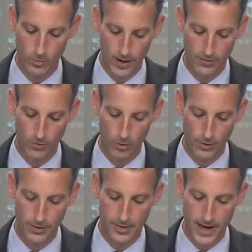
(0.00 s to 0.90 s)
a way
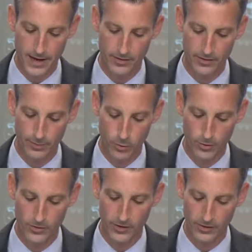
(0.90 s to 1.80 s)
forward that
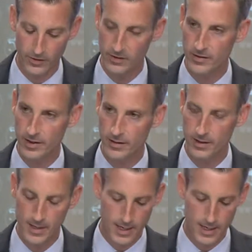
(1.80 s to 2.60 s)
supports existing